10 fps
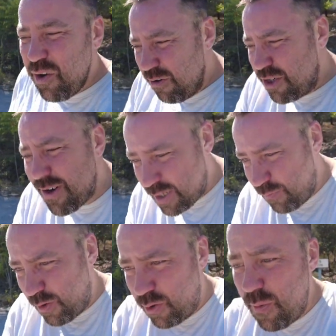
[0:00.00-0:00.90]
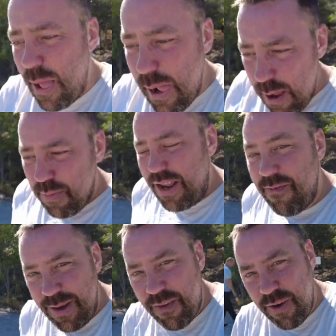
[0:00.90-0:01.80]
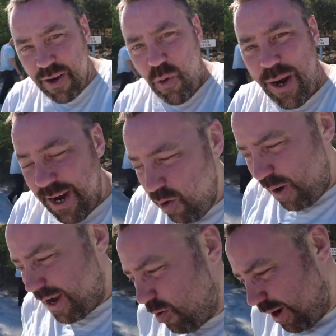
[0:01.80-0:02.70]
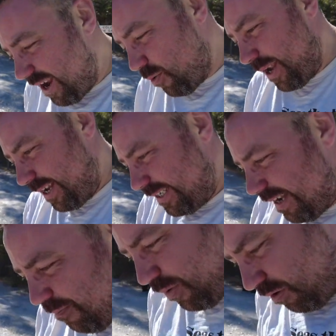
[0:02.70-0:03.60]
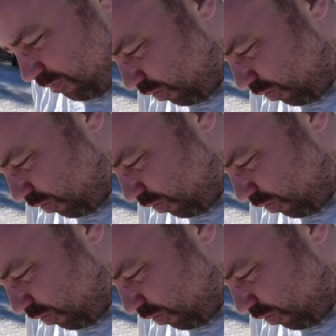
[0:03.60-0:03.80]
Not stressful, but let me give you a quick, quick, quick, quick example of